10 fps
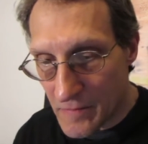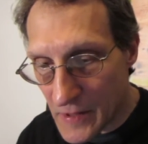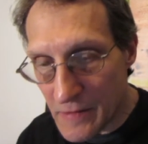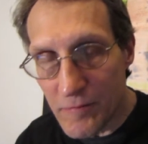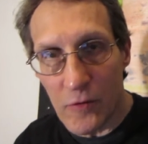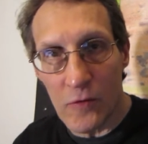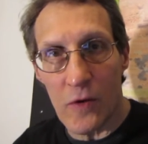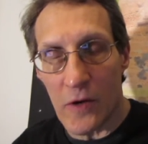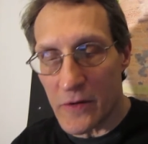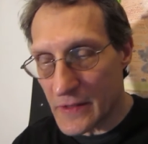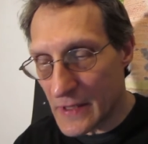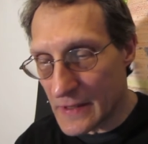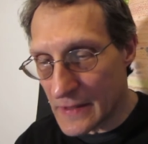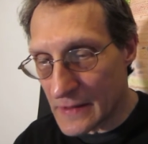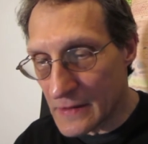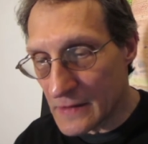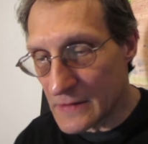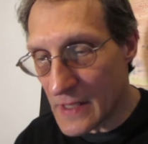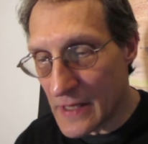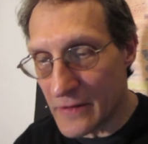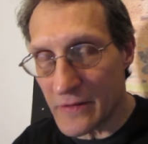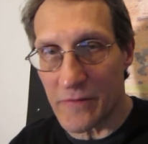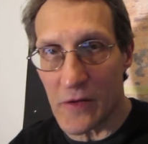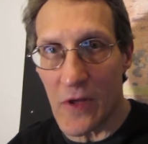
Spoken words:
People are getting tired of the